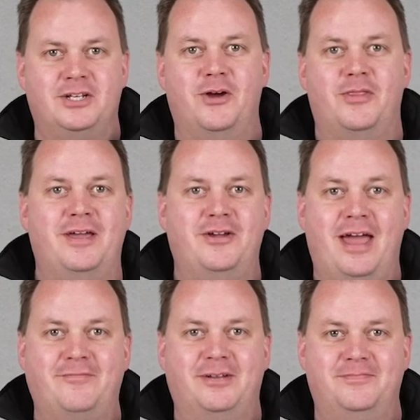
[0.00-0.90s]
So there you
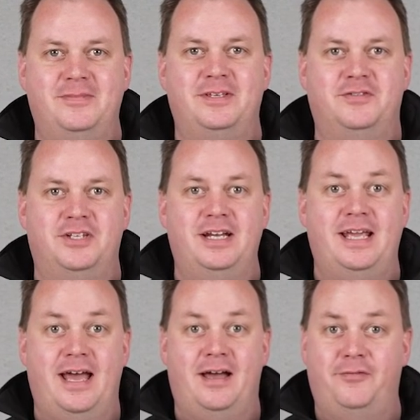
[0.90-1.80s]
have it. You've seen
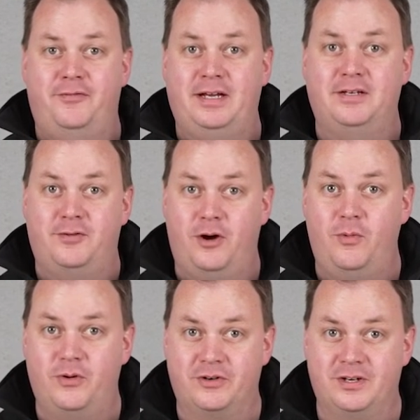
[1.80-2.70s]
how effective hot
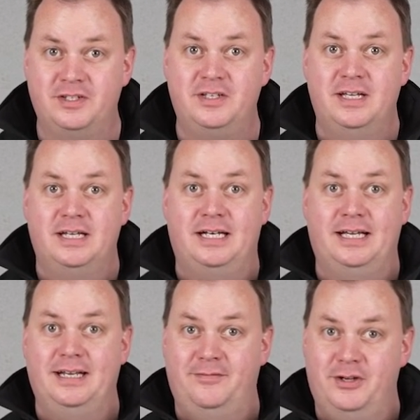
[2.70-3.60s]
water is
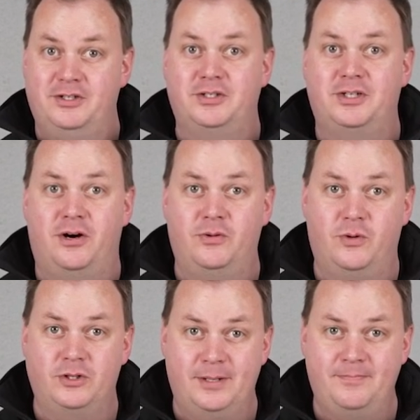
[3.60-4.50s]
cleaning versus cold
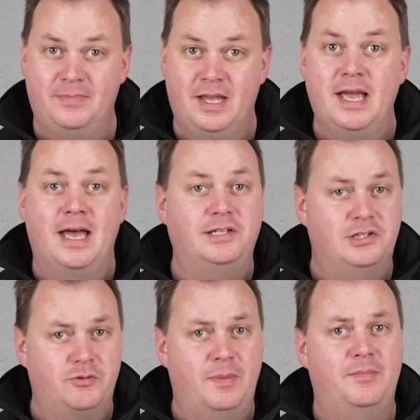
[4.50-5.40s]
water. And
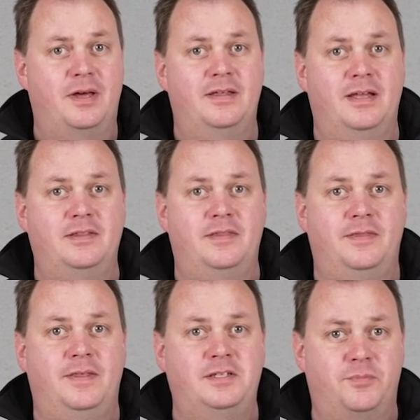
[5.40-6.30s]
just remember,
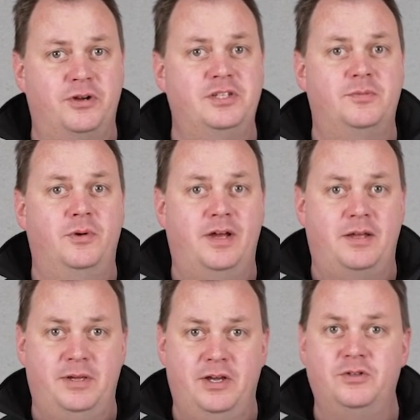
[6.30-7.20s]
that's a principle that
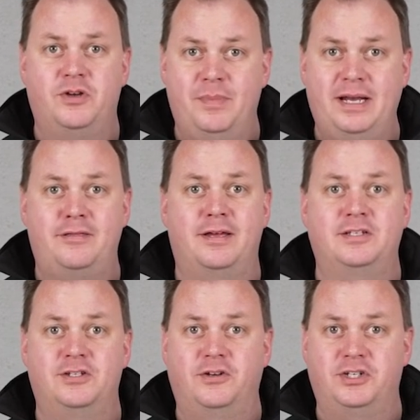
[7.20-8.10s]
can be used on many
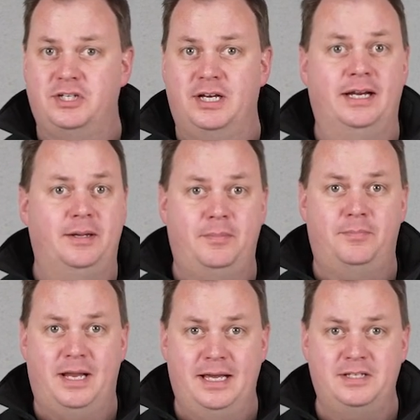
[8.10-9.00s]
things, not just cleaning
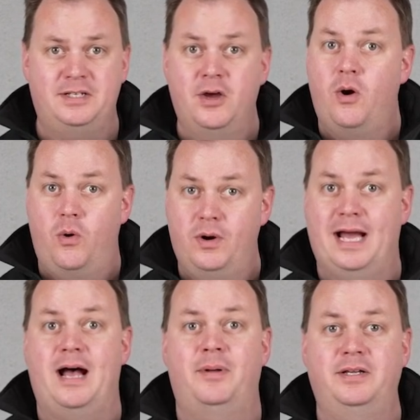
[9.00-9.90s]
plates or
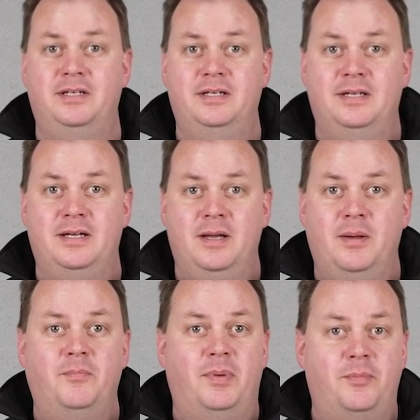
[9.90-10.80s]
carpet.
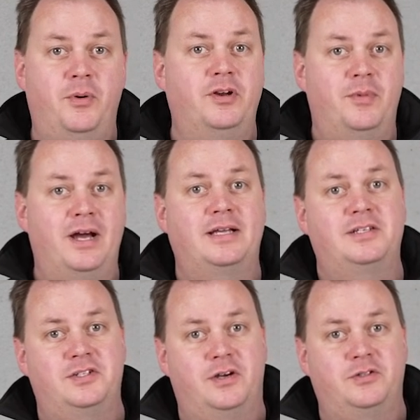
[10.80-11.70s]
But the point of my
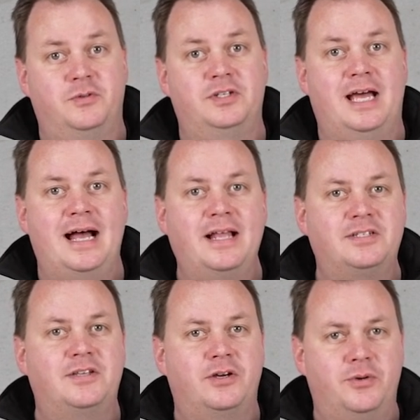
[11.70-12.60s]
exercise was to
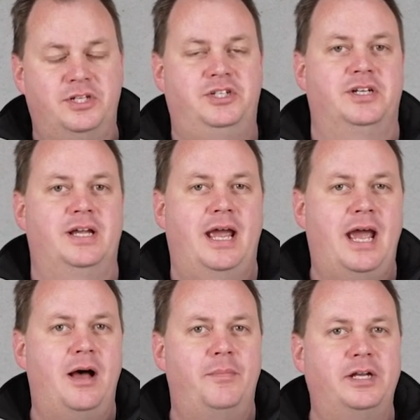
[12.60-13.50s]
answer the question,
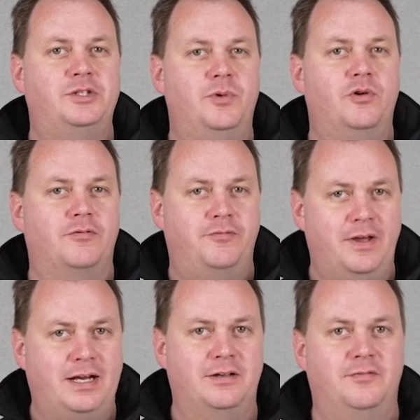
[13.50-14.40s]
how much more
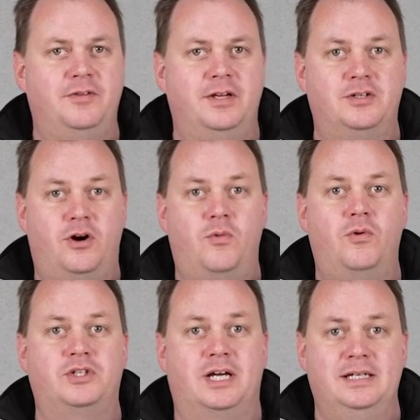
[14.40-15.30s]
effective is hot
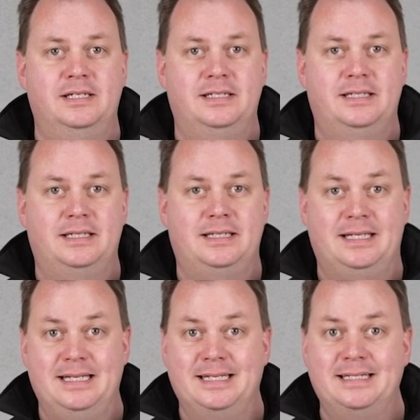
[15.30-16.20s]
water
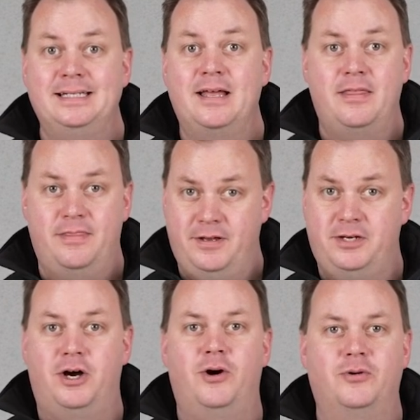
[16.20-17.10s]
cleaning than
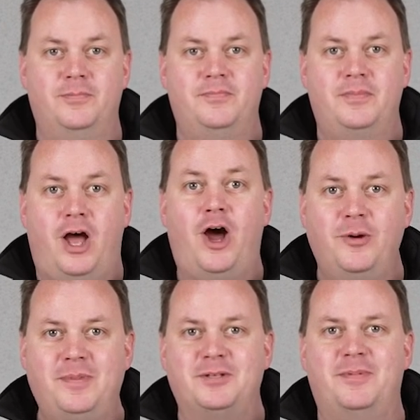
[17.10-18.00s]
cold? I
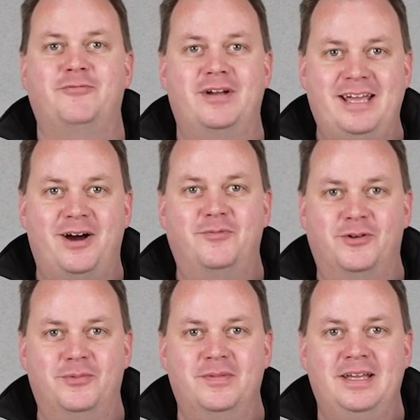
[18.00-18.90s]
hope that's been really helpful.